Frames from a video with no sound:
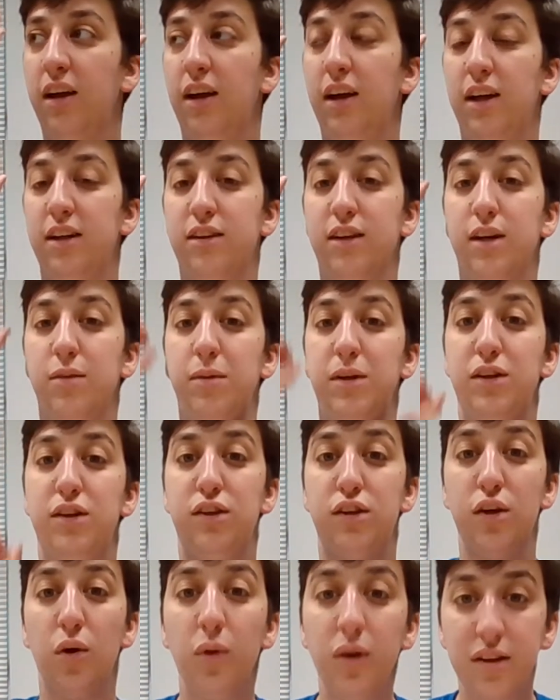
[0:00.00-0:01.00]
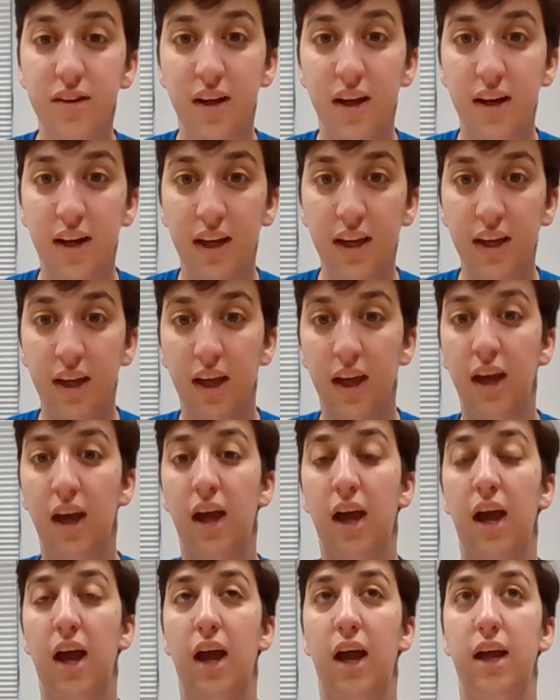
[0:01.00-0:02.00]
It's going to be so exciting.
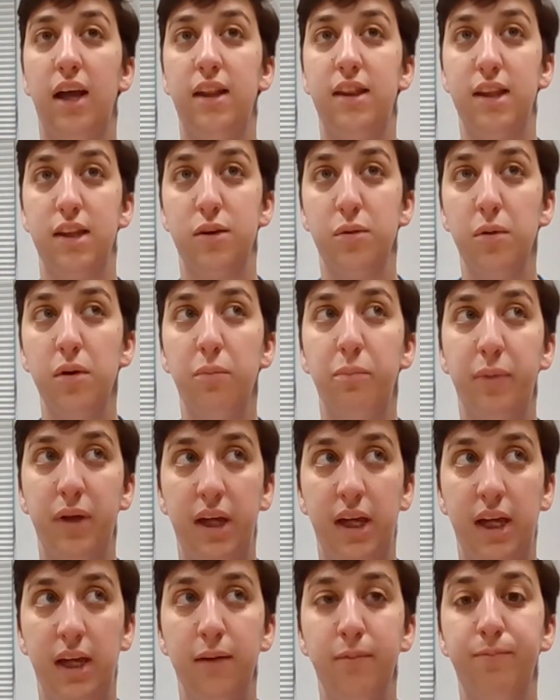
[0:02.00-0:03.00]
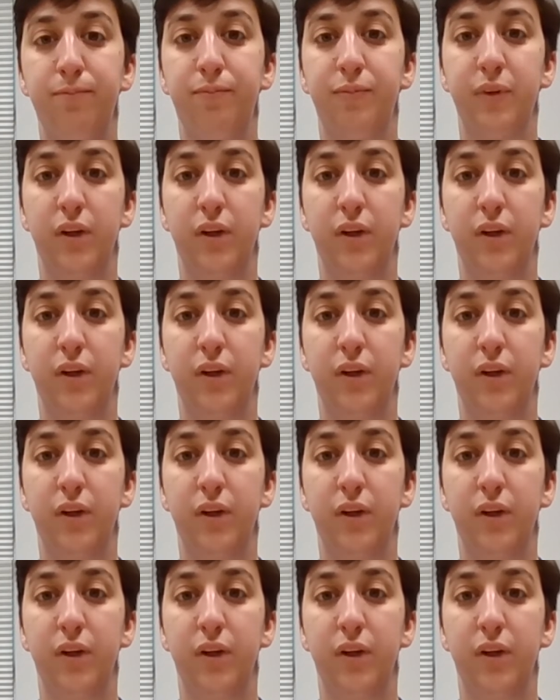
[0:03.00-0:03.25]
This will be